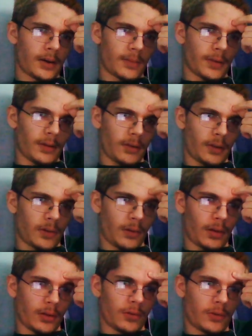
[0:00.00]
I've been
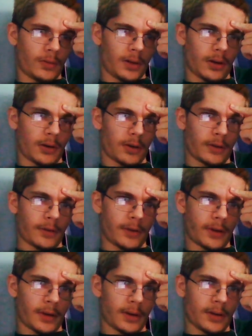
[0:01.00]
going on Twitter and
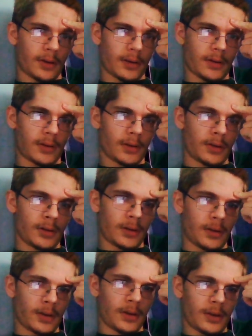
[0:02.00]
shit.
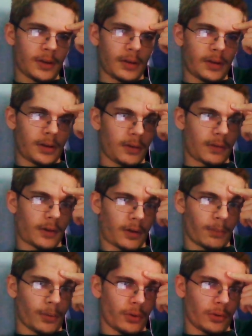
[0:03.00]
It's
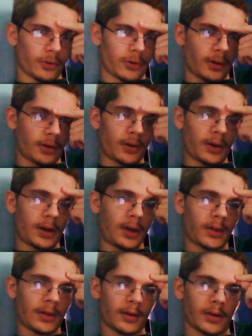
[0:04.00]
all bullshit.
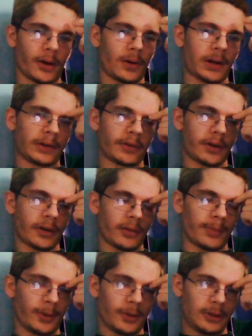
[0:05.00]
Anything knowing shit
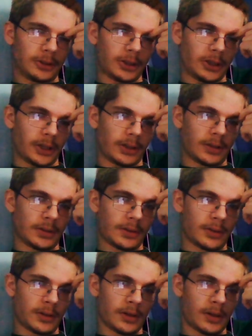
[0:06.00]
is bullshit.
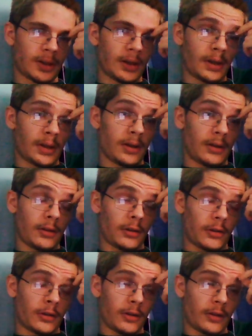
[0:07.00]
You
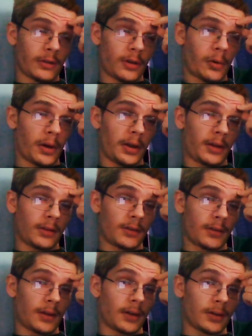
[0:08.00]
should just go on
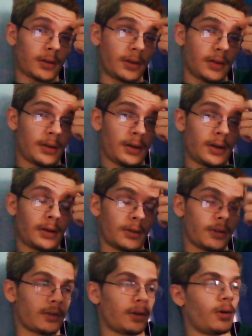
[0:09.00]
instinct.
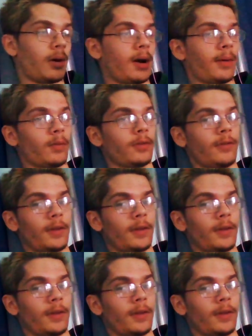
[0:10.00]
Just go arms